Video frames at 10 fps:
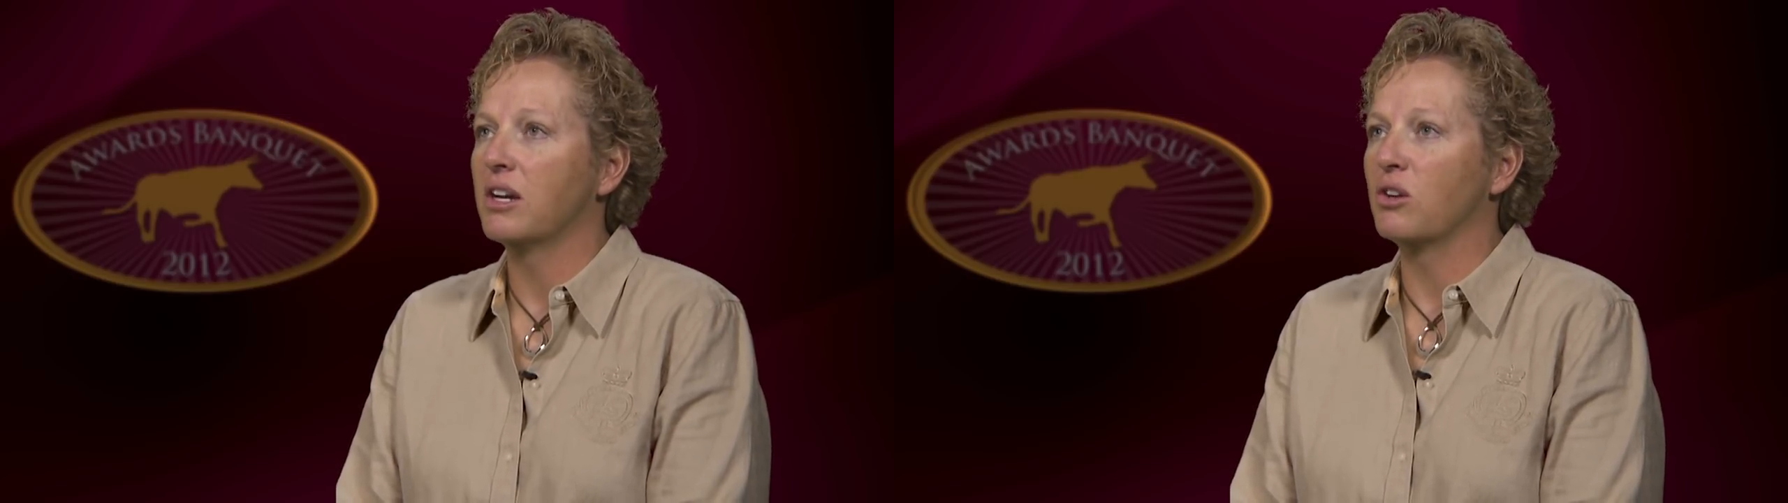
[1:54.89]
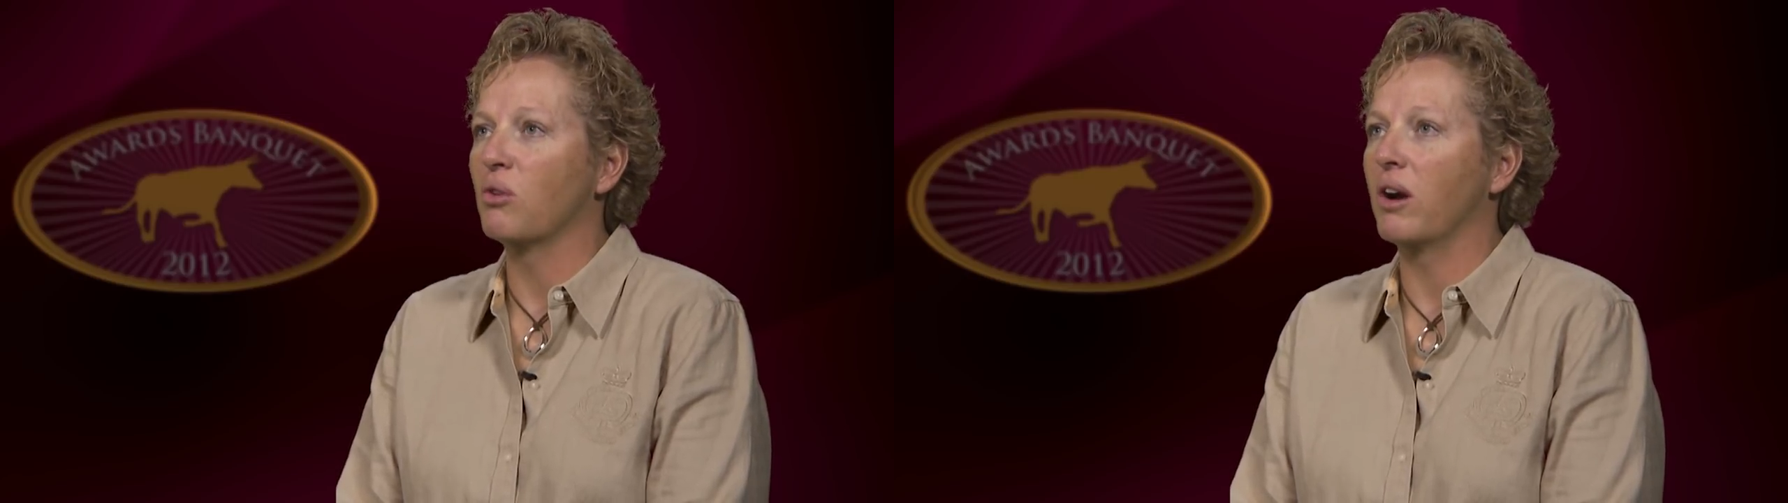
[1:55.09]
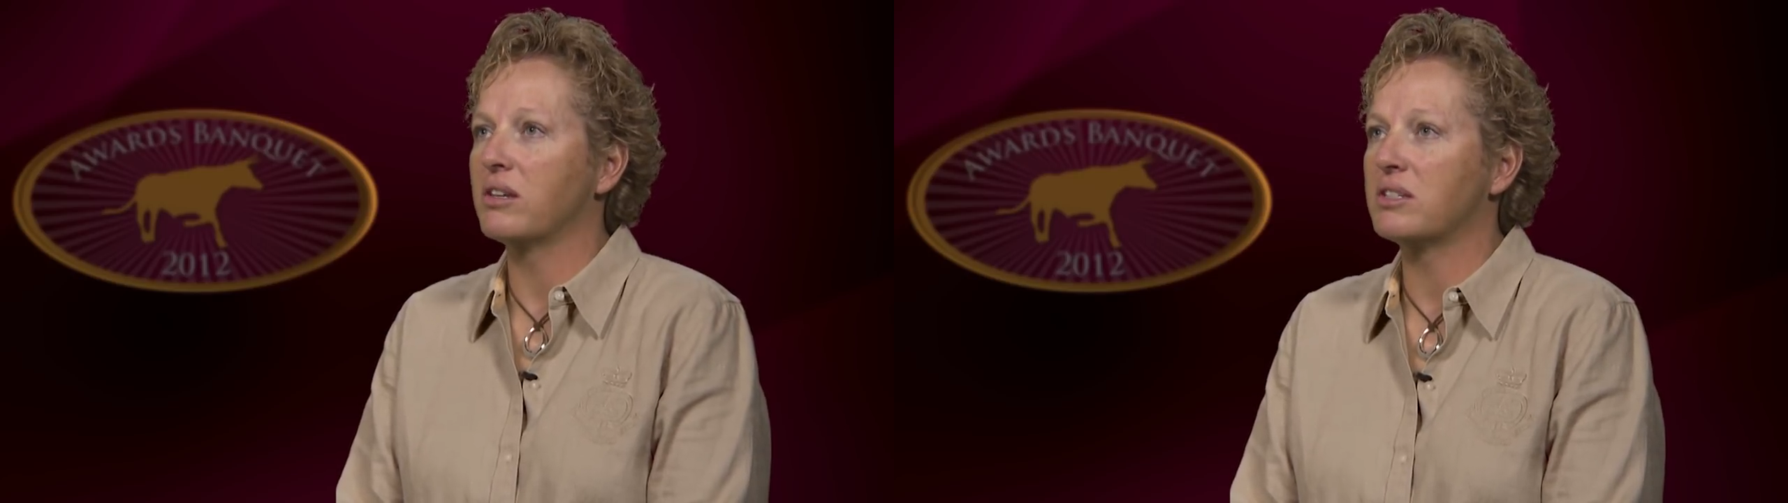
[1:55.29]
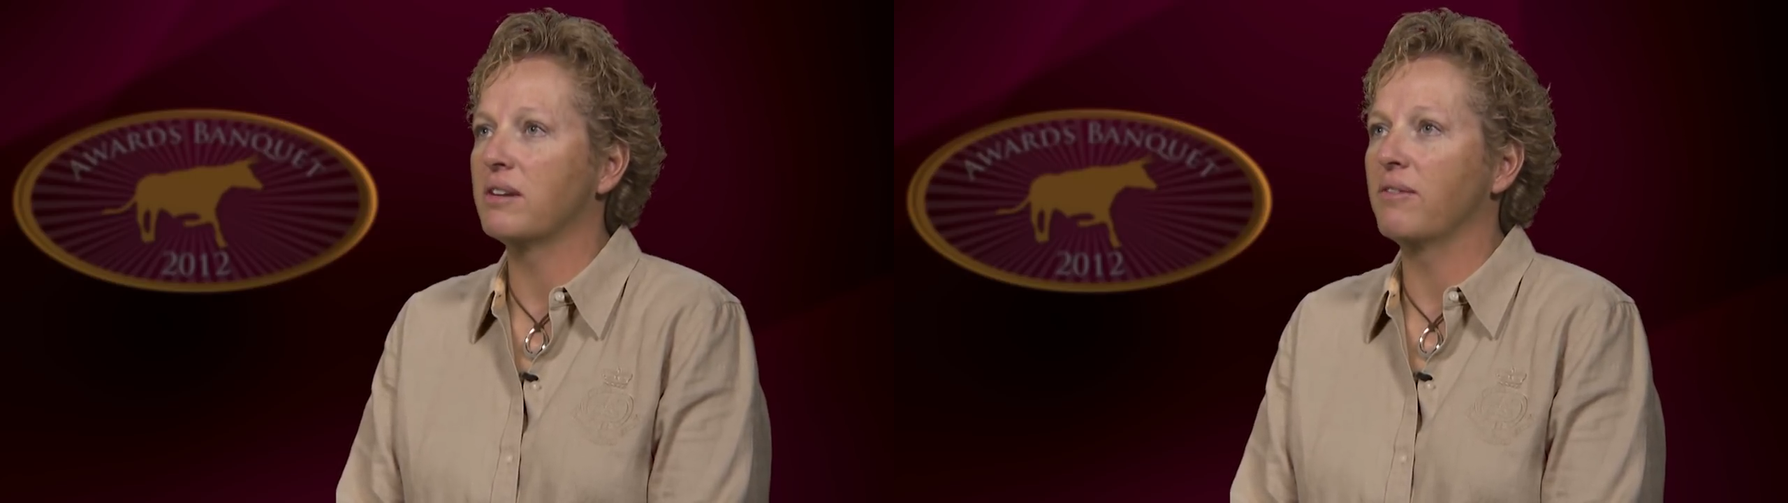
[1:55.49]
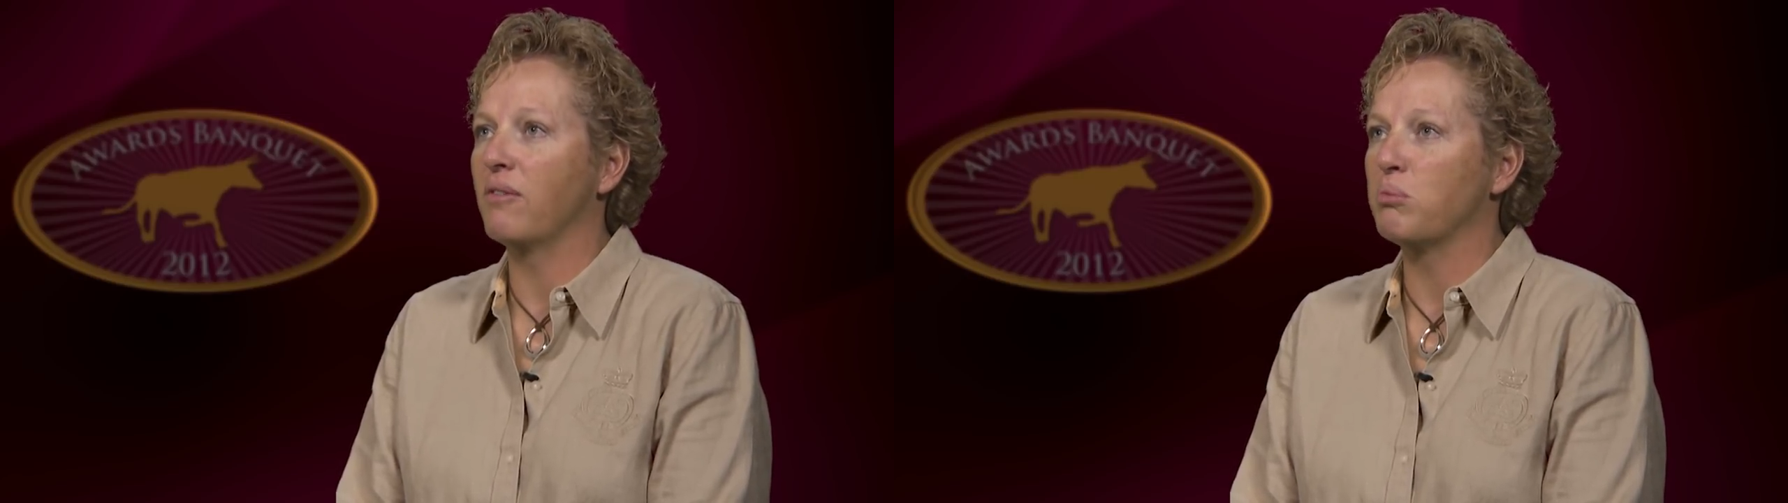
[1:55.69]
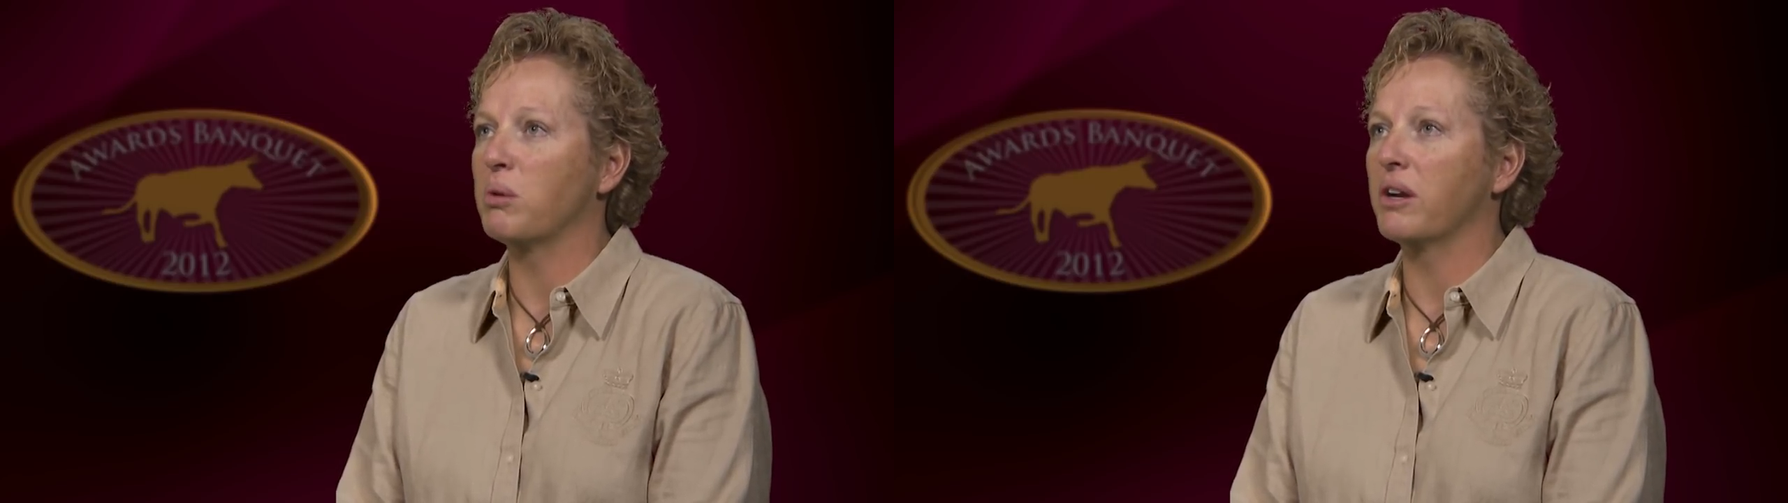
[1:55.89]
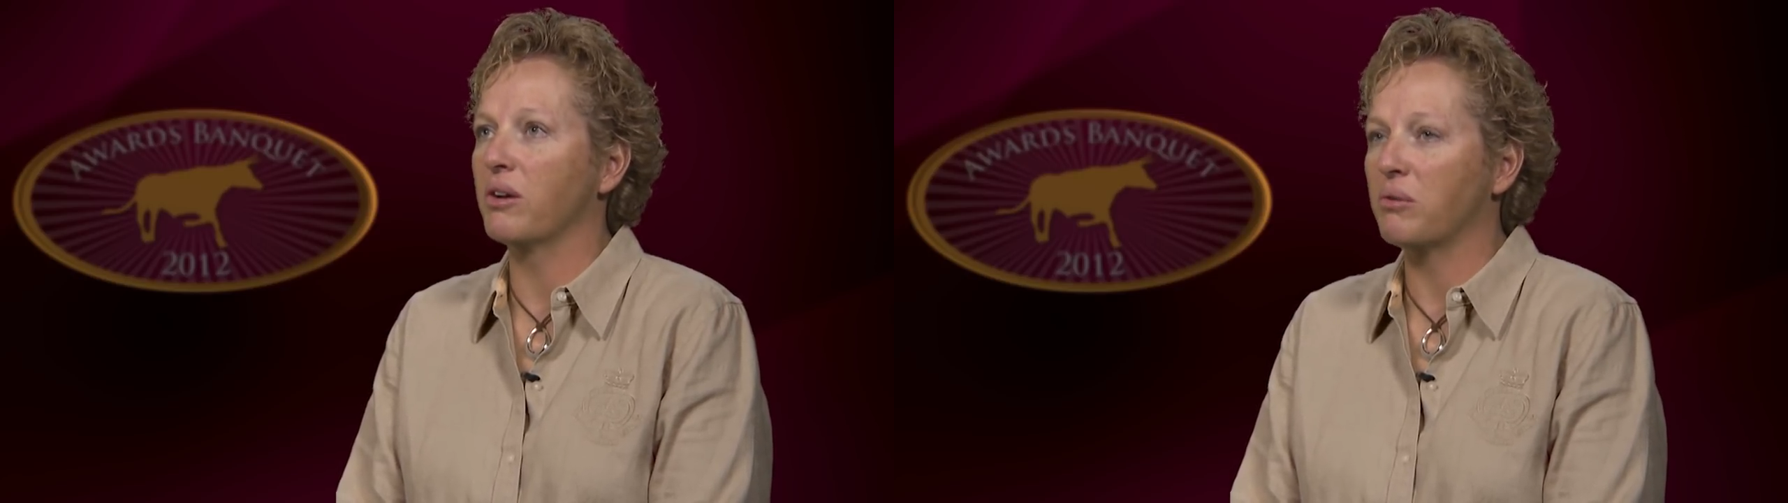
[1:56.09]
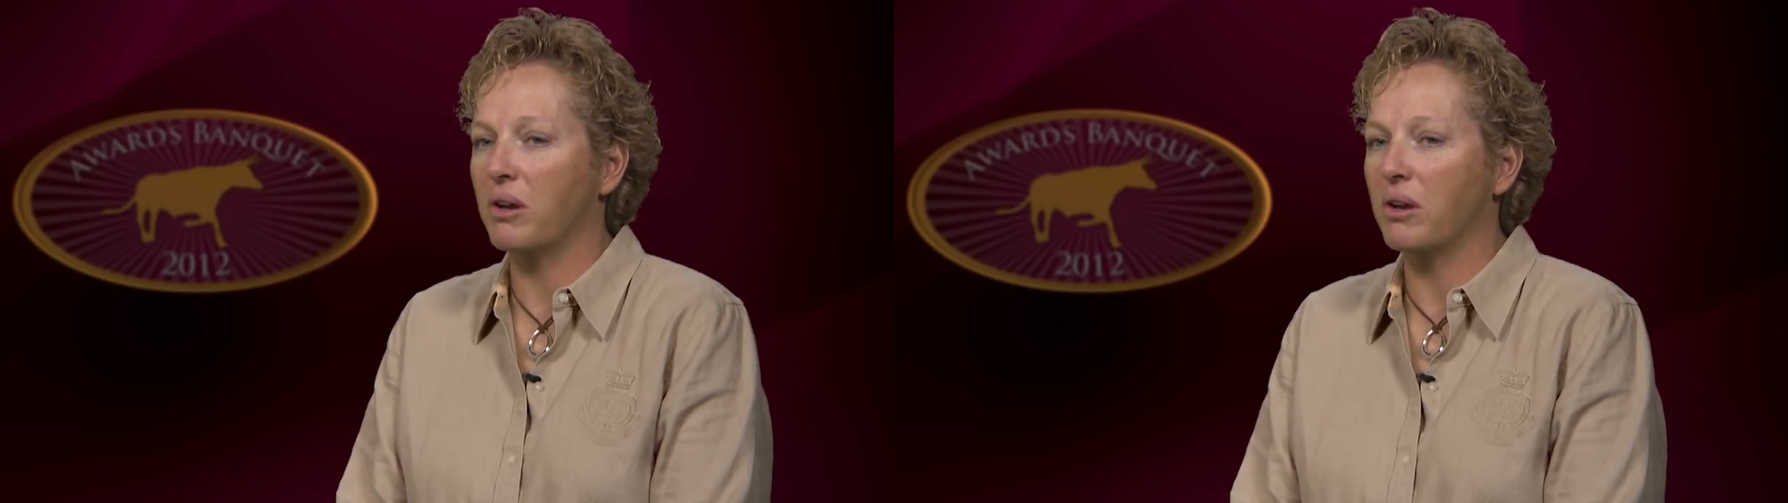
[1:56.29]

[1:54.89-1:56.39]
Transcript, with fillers: aggressive of a player,